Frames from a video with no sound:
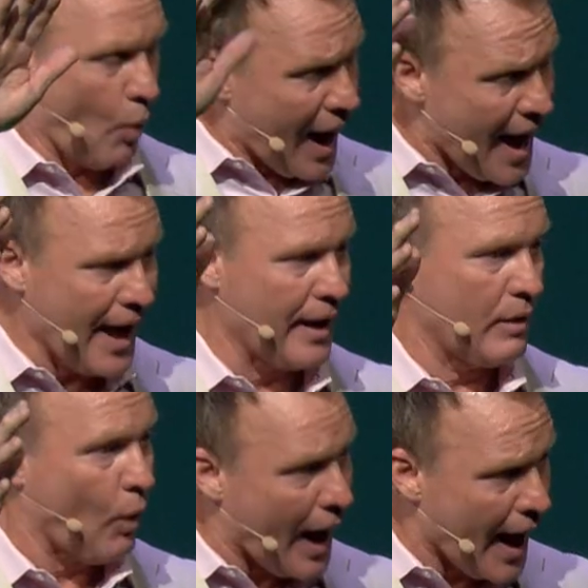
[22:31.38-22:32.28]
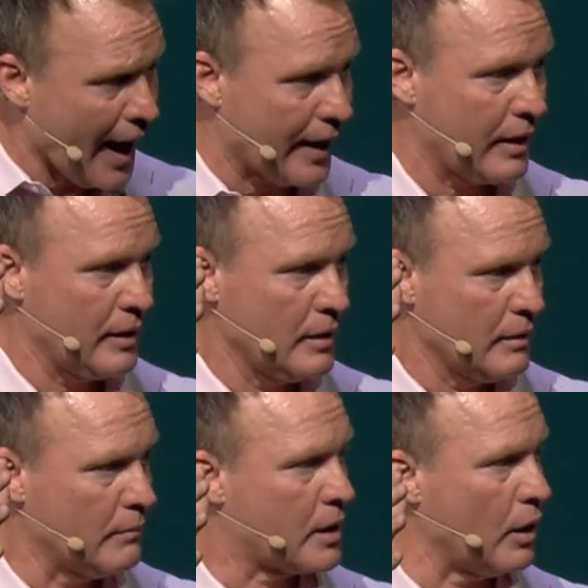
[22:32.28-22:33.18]
Why? Why?
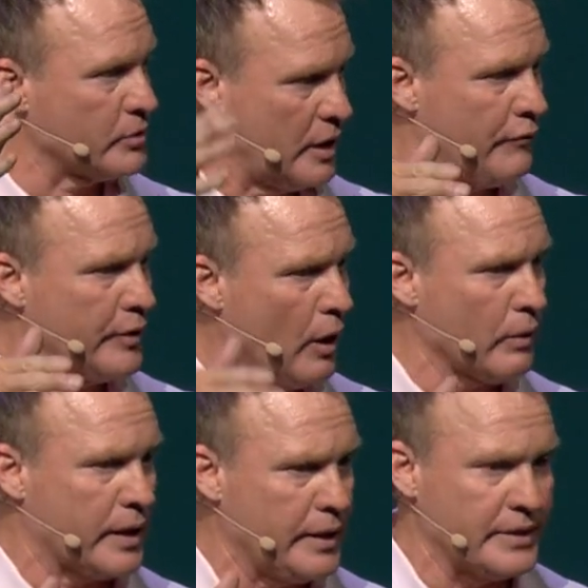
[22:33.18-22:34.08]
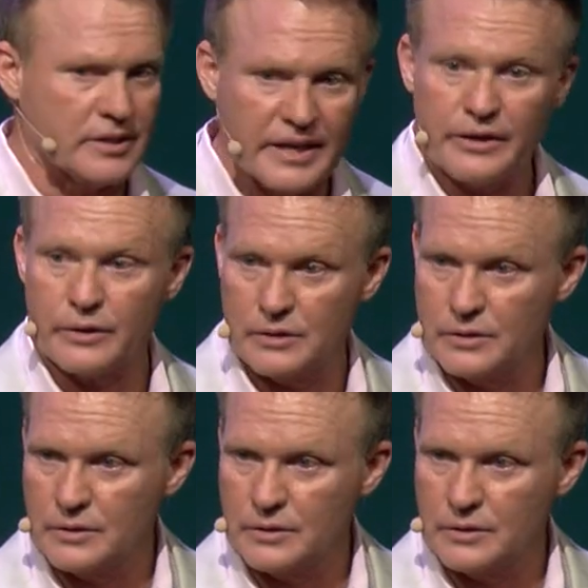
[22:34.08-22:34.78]
Because every donkey needs a leader.